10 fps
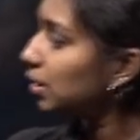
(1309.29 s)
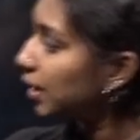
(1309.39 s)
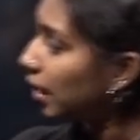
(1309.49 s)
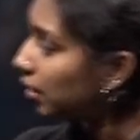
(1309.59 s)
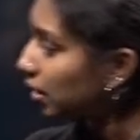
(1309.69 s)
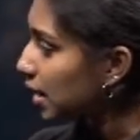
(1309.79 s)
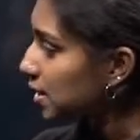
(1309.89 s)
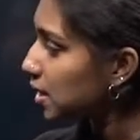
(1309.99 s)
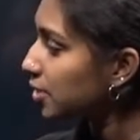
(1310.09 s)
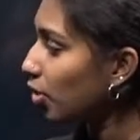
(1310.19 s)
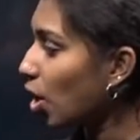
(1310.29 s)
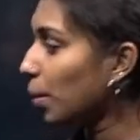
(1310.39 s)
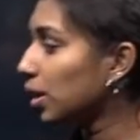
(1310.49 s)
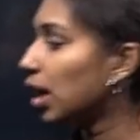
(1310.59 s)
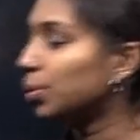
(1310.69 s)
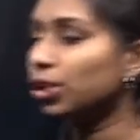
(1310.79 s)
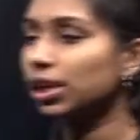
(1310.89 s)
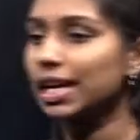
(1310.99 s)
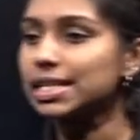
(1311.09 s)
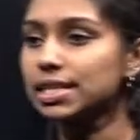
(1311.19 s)
nitric acid is formed, and carbonic
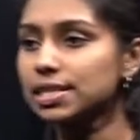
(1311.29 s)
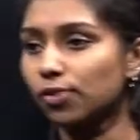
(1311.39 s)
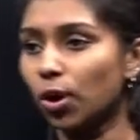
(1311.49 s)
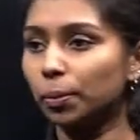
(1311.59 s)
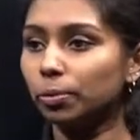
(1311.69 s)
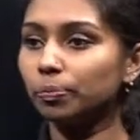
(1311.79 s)
acid is formed.